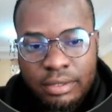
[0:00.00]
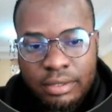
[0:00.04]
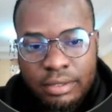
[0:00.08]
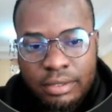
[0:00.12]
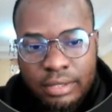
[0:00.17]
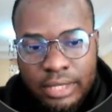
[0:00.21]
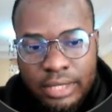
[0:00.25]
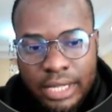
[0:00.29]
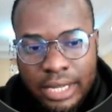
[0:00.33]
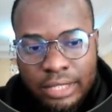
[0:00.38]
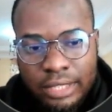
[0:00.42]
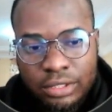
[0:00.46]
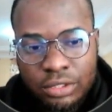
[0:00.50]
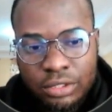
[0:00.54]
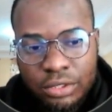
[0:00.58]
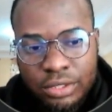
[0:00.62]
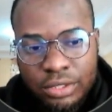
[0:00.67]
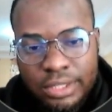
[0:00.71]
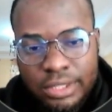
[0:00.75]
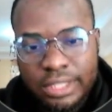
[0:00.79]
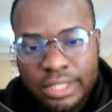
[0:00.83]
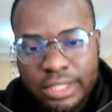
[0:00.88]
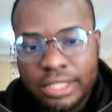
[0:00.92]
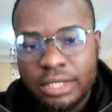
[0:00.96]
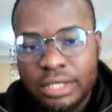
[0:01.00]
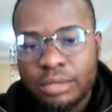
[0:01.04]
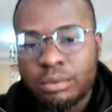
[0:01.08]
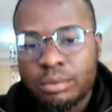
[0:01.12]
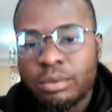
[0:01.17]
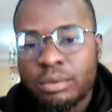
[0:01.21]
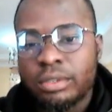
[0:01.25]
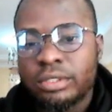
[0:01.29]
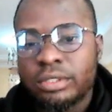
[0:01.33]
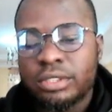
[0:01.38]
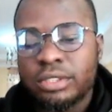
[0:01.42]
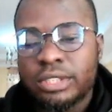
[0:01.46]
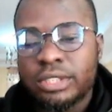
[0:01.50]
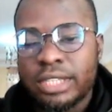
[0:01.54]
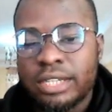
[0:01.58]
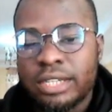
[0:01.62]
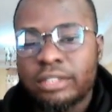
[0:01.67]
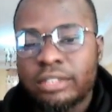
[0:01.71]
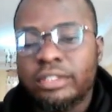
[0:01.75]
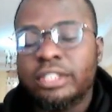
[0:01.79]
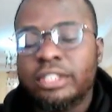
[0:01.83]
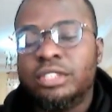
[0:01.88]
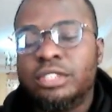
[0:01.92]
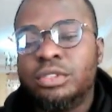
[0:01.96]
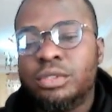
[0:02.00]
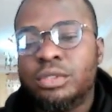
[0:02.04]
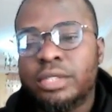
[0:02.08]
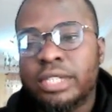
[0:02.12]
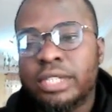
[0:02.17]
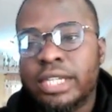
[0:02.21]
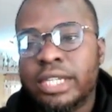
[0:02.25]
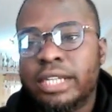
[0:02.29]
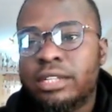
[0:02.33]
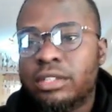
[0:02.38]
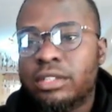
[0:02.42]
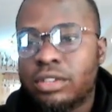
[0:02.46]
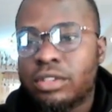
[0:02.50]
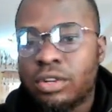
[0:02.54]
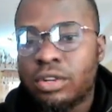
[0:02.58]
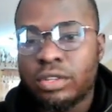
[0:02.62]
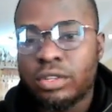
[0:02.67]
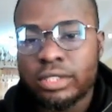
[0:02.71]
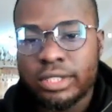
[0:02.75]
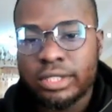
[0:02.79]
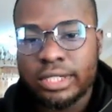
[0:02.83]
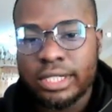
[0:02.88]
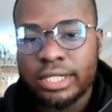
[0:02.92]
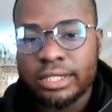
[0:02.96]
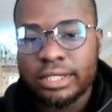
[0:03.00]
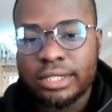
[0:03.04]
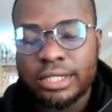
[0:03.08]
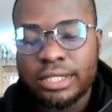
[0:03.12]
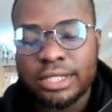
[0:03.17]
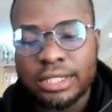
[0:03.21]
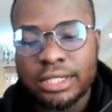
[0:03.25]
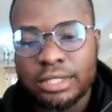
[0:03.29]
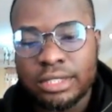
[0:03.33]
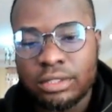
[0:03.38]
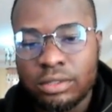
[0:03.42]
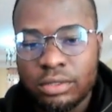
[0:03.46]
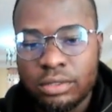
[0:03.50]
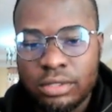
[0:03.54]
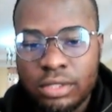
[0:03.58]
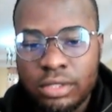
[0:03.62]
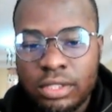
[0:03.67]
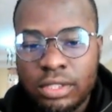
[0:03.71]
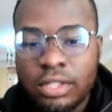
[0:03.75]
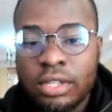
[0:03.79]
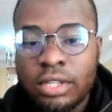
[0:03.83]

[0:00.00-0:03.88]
guide to using keywords to generate unique content. This is good.